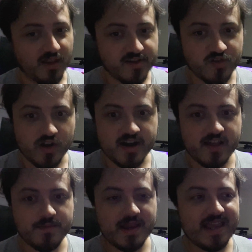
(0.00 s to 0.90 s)
He's got
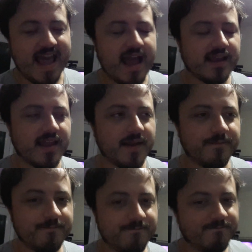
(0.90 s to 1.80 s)
another big cat
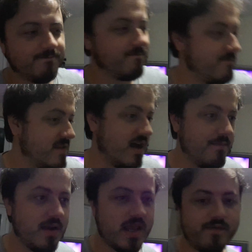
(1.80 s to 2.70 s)
again.
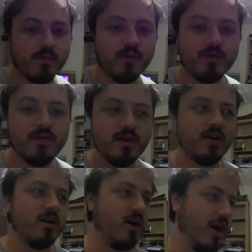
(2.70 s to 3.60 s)
Unbelievable.
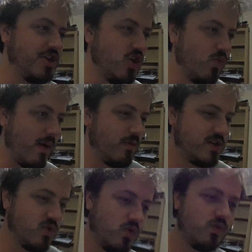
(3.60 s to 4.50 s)
I knew when we
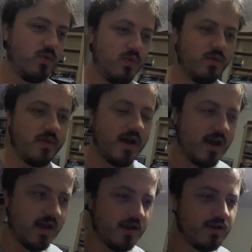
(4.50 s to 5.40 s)
saw
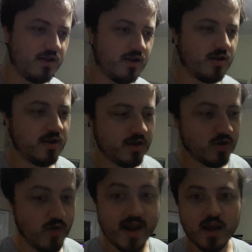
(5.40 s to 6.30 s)

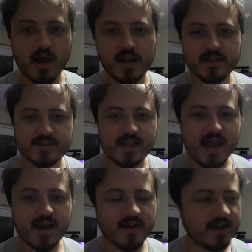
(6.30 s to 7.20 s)
great lions
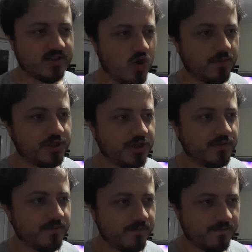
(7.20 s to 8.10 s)
there as an
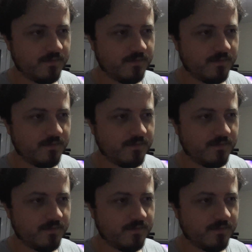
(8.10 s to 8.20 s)
option